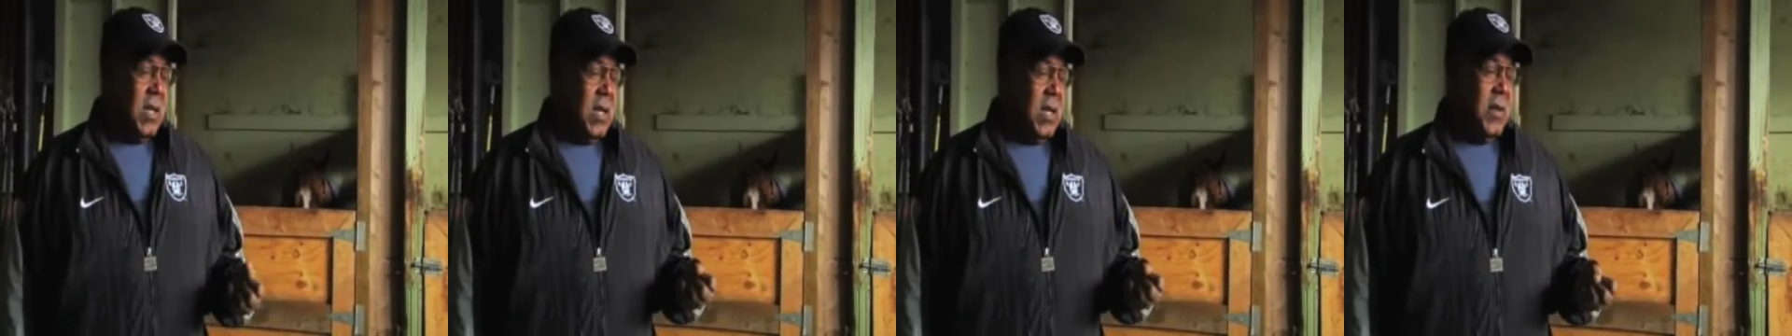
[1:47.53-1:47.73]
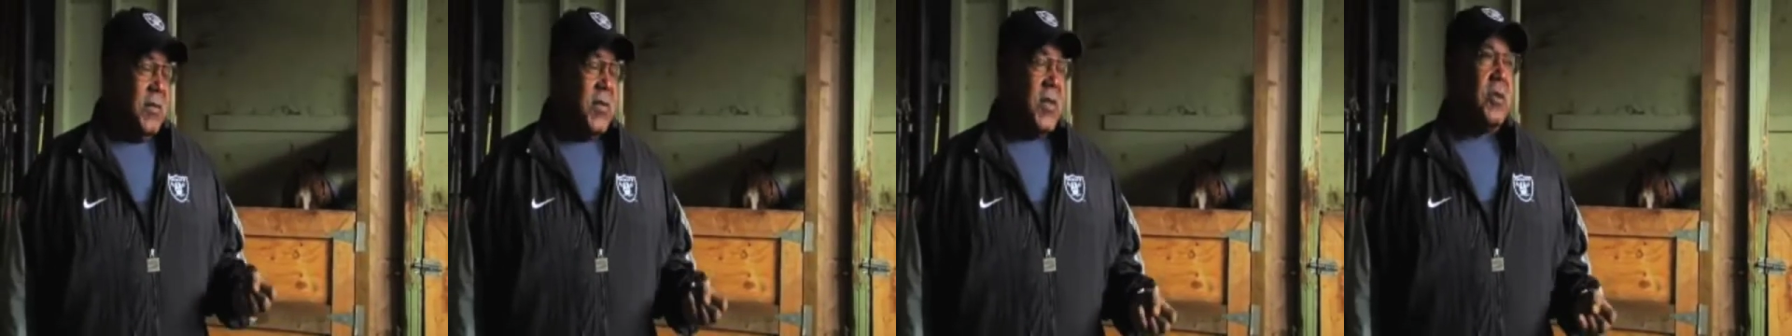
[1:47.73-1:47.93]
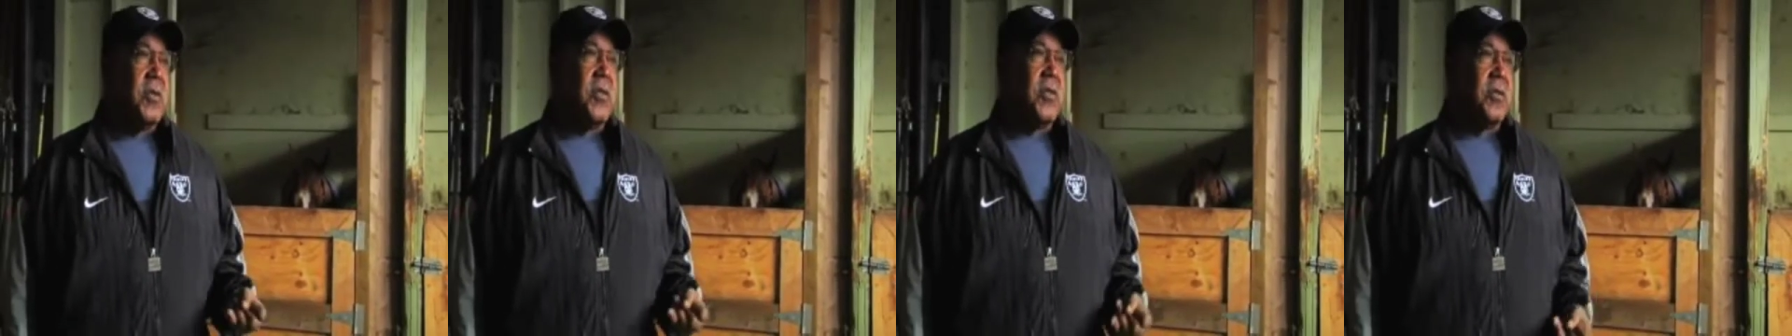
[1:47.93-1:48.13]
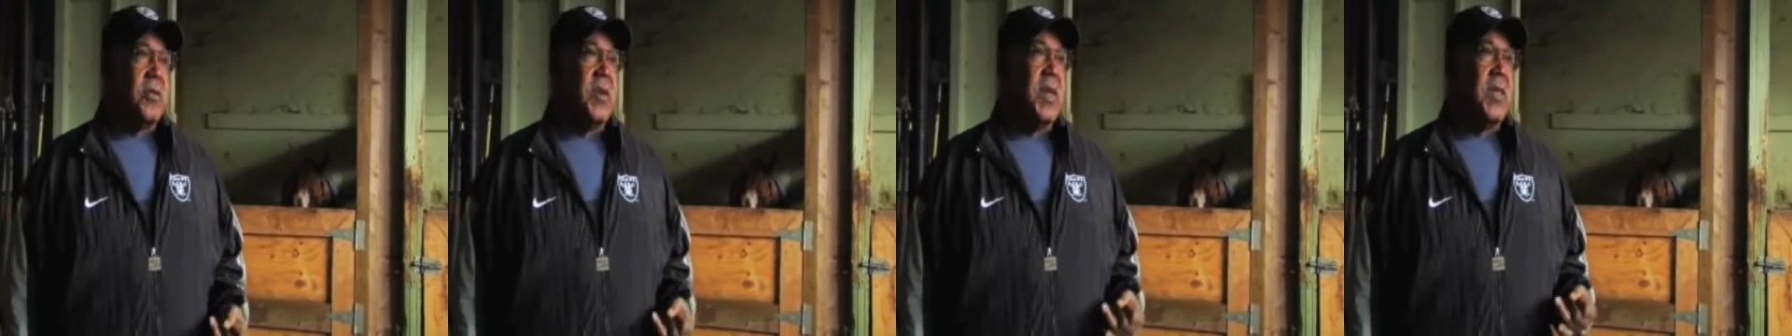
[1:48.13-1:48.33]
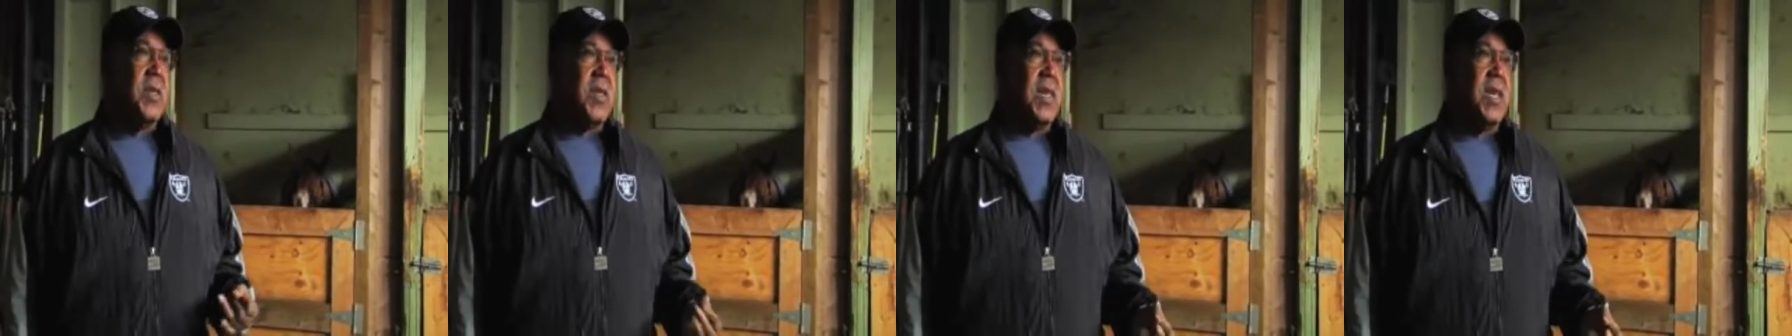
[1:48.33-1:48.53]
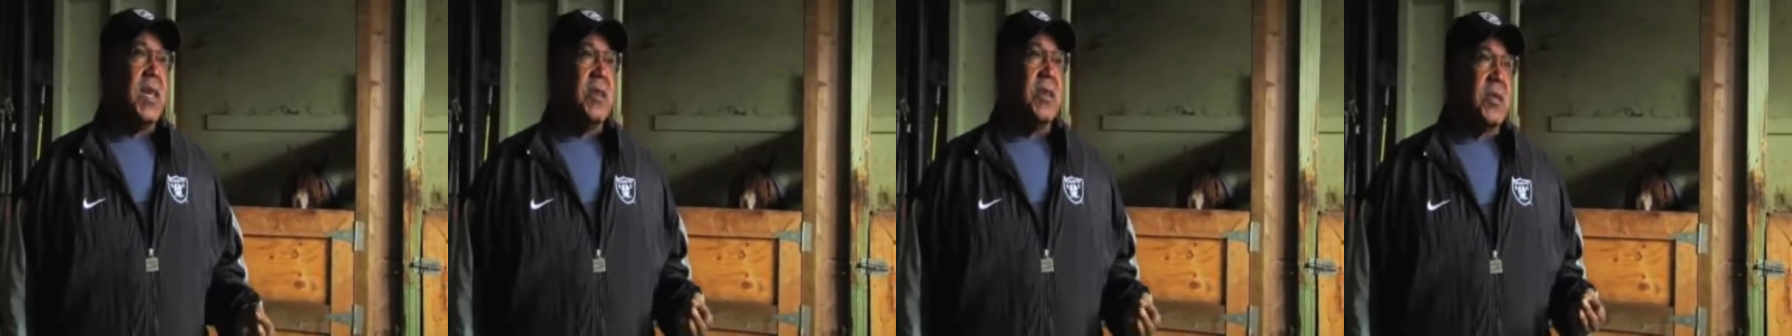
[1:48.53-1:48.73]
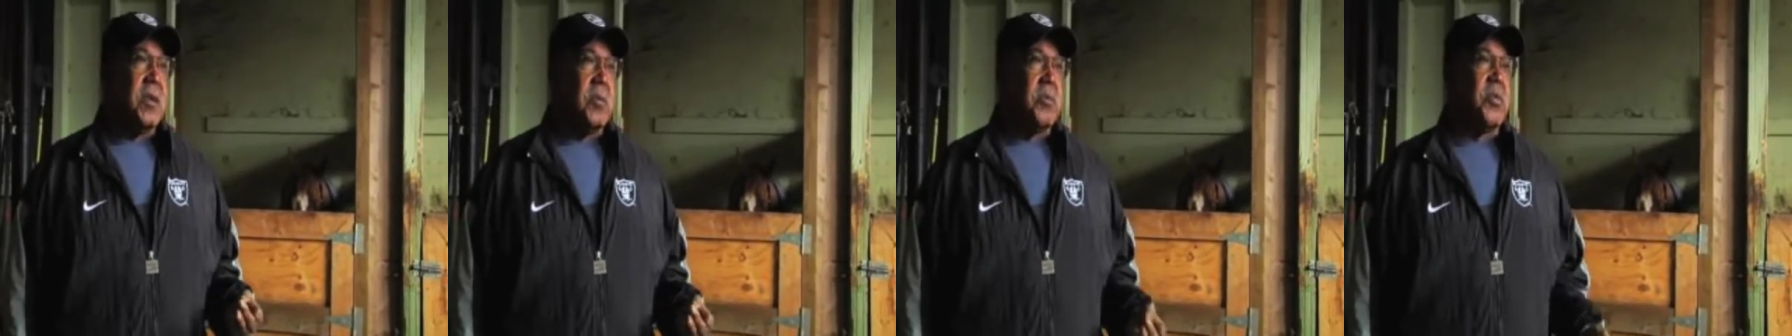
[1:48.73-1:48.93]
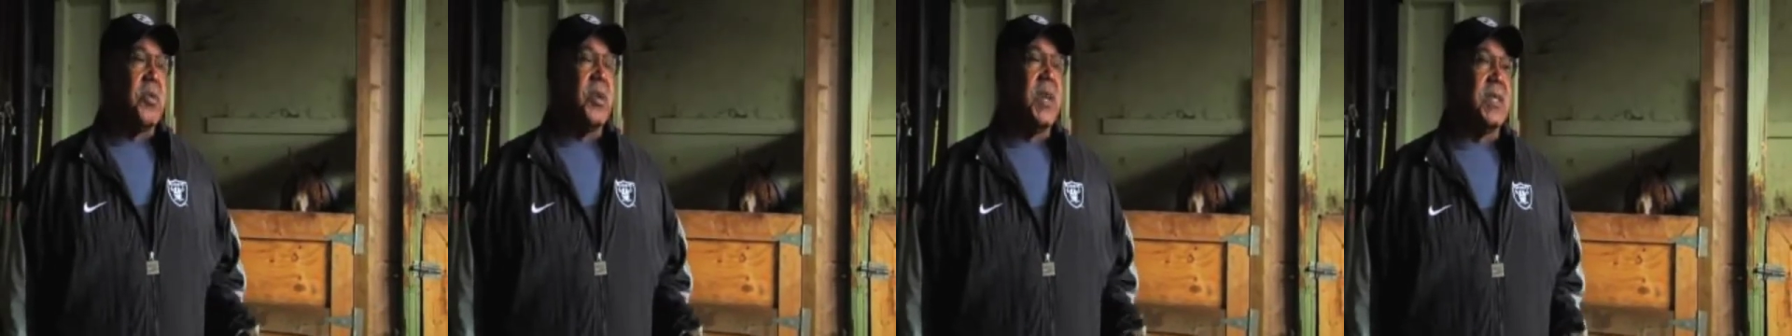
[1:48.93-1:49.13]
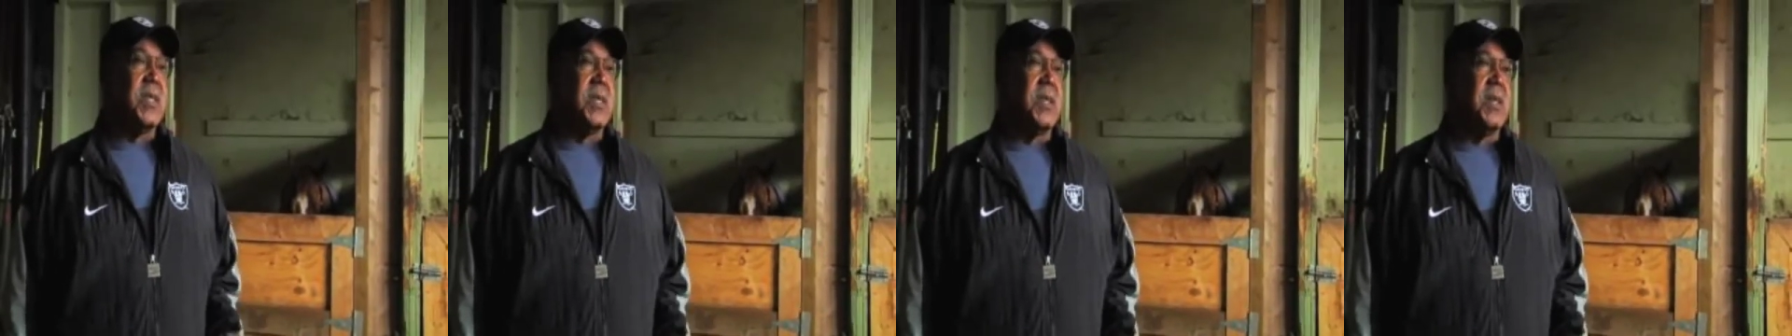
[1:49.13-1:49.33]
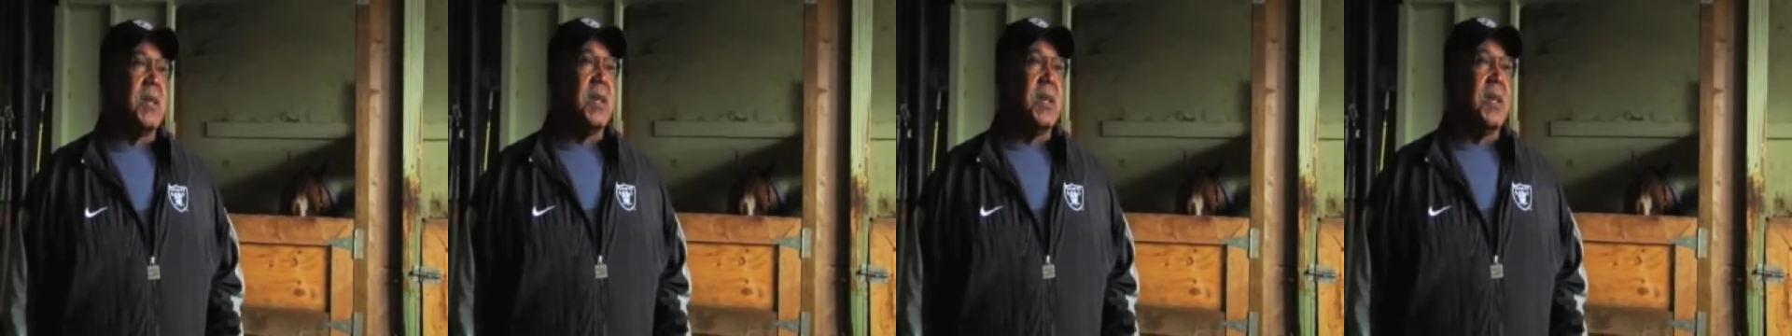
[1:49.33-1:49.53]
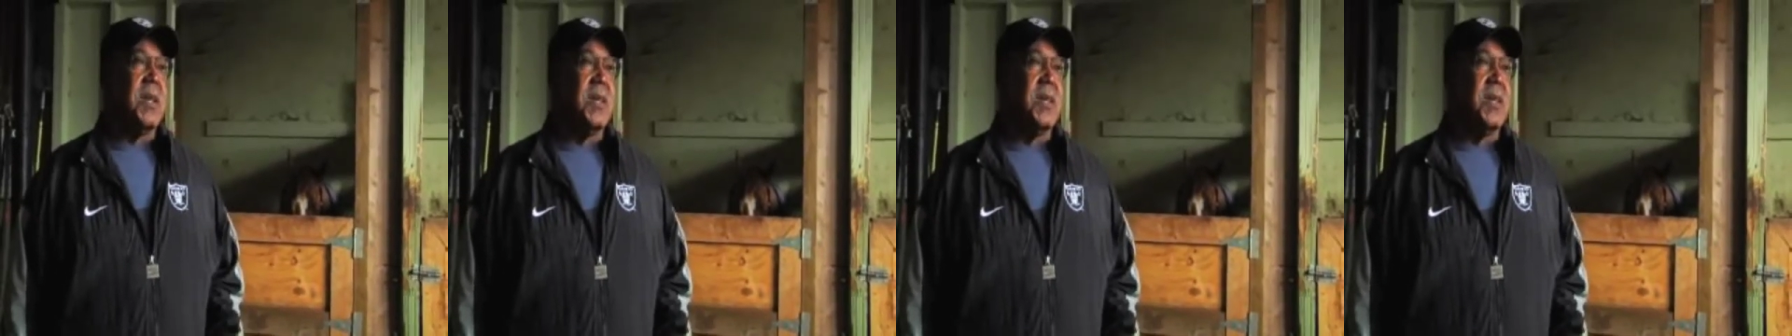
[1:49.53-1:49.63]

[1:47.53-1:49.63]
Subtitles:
If those 3 things are present,